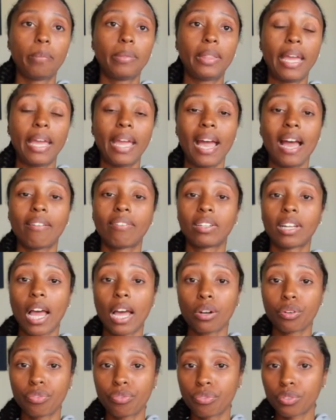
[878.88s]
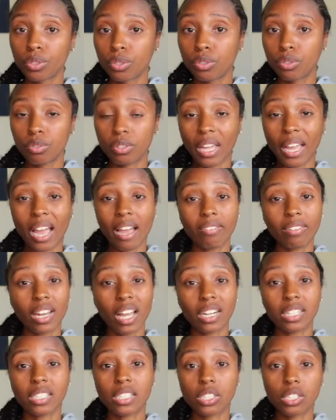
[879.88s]
They have a lot of fruit. They have a
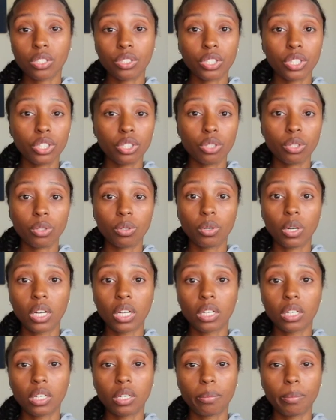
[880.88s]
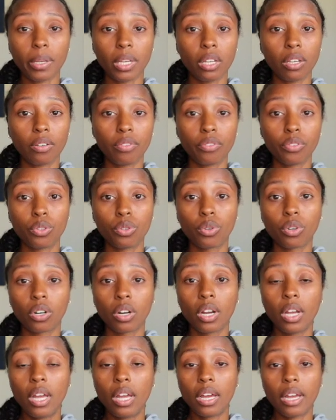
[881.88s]
lot of cereal. If
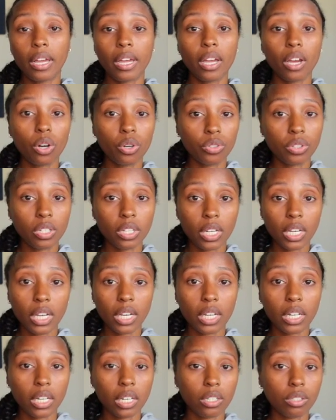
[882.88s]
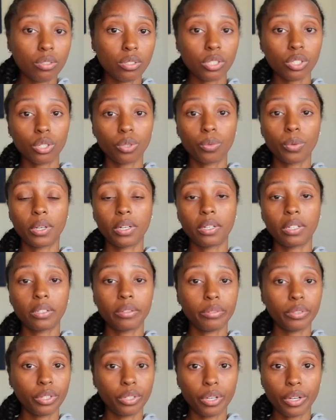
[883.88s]
you're a health nut and you still want to,
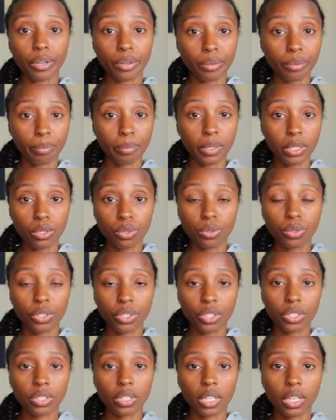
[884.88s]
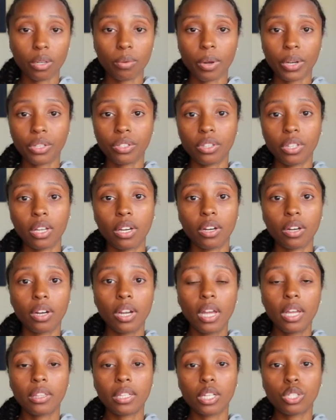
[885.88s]
you know, be doing your thing while you're there,
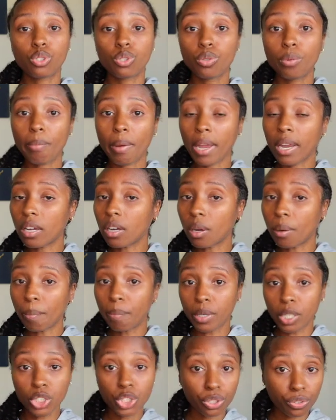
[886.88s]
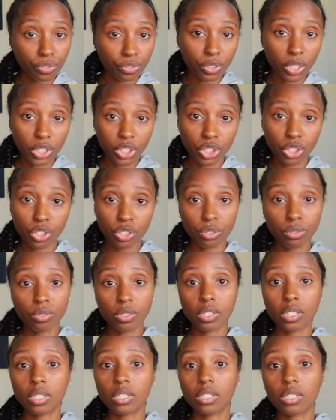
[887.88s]
they do make a bunch of fresh
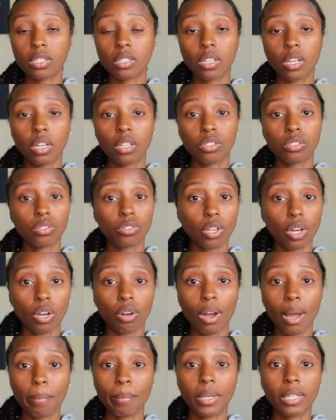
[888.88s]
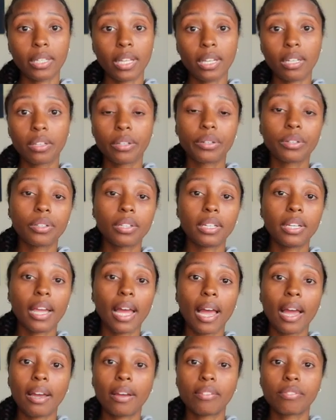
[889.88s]
juices. So, I mean, they literally
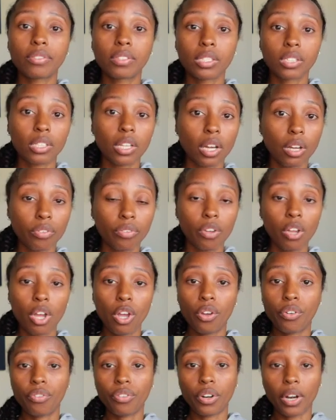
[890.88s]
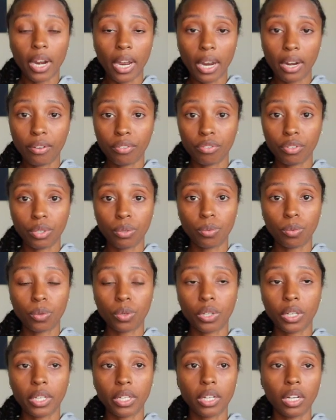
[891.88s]
have stuff for
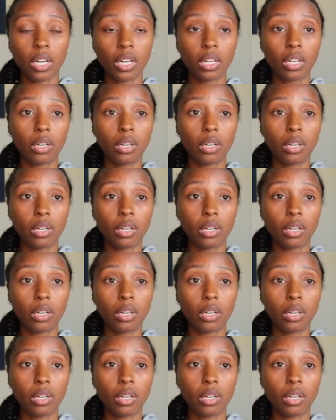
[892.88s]
everyone.